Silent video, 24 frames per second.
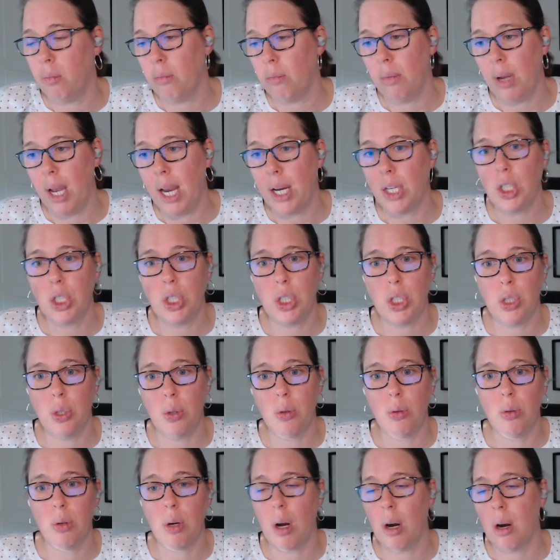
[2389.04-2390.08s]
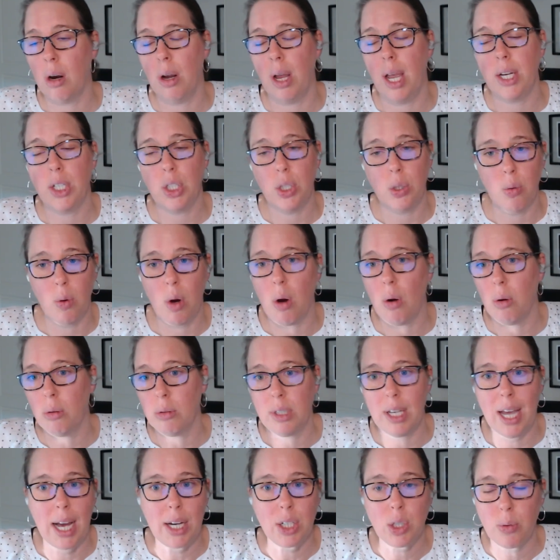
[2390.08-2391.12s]

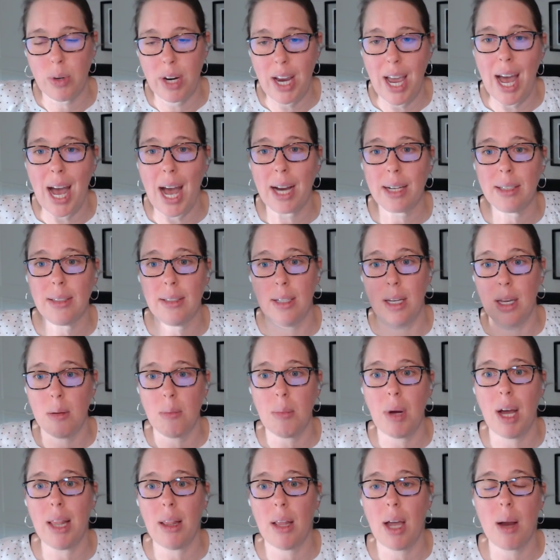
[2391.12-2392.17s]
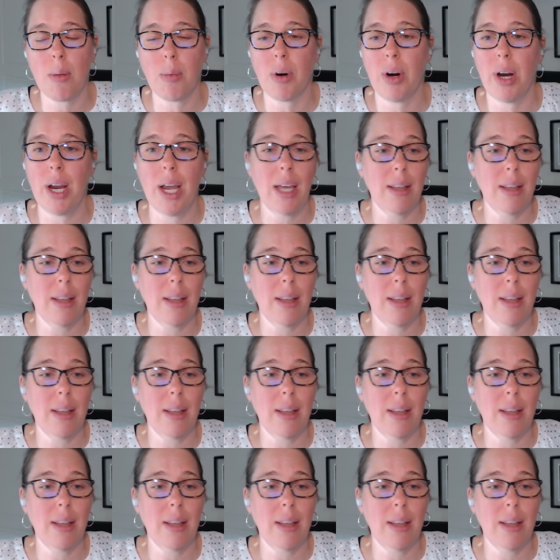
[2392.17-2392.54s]
H2O-React in my library.